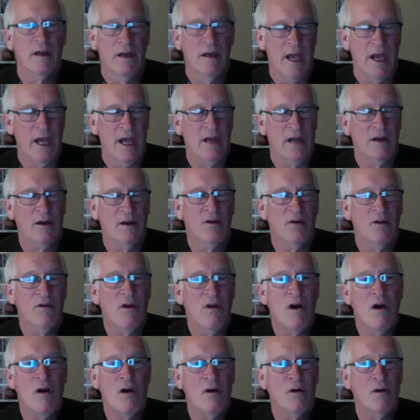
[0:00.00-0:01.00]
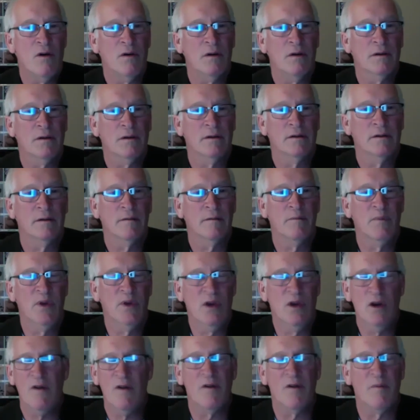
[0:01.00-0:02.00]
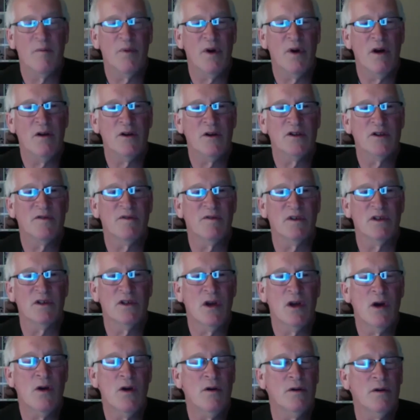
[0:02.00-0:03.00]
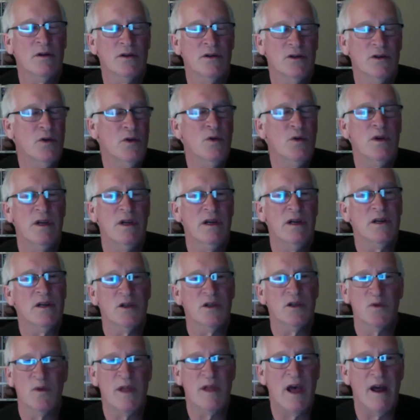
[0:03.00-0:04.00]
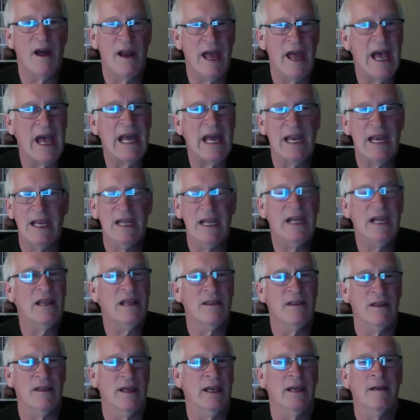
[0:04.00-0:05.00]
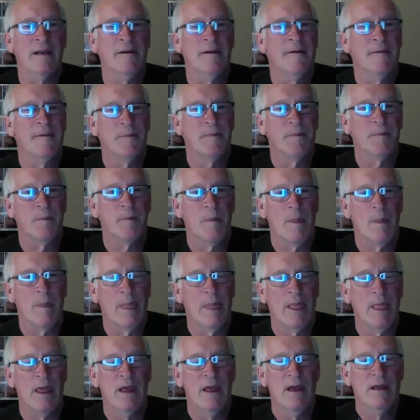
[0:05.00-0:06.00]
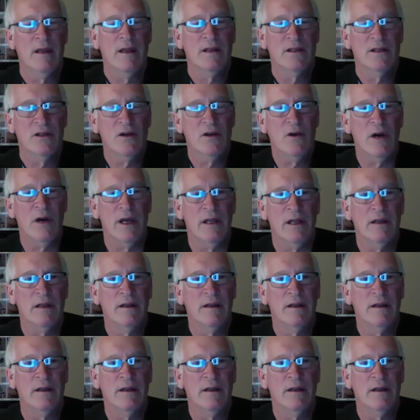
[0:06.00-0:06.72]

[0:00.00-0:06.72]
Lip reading: and grow beautiful produce for 2 years without adding anything to it.